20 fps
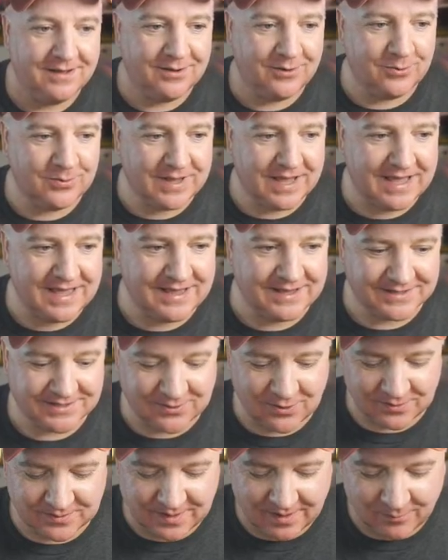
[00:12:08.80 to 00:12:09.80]
Okay,
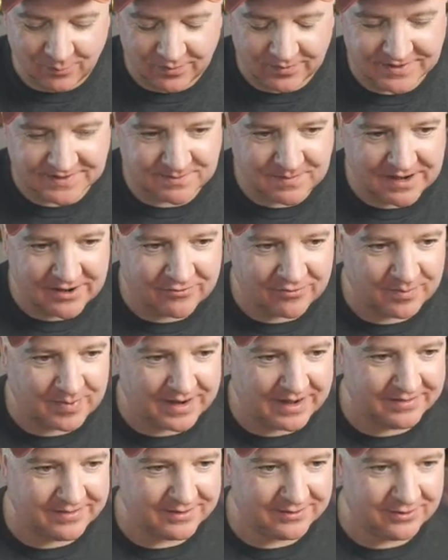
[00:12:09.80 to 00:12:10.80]
so what's
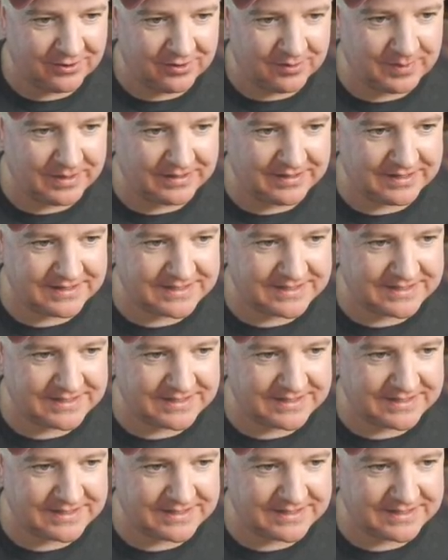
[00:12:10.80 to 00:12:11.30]
MicroPython all about?